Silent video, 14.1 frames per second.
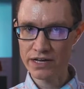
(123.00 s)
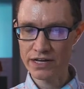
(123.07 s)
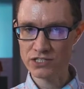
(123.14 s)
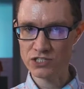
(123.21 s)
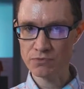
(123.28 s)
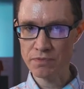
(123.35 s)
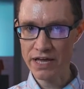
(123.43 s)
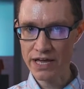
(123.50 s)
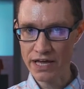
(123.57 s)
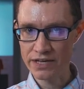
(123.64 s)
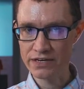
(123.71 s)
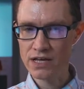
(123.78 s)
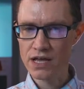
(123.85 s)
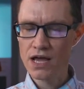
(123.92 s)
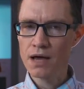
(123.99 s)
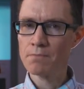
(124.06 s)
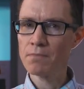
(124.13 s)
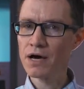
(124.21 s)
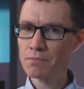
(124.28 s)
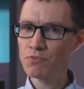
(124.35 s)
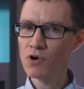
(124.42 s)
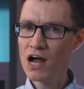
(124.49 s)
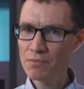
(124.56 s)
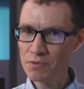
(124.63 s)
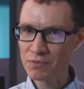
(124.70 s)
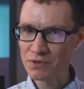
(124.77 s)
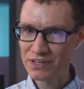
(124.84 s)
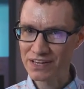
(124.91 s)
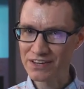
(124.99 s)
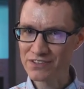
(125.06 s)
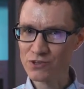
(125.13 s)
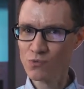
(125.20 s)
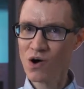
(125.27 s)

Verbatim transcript: and Japan, but probably the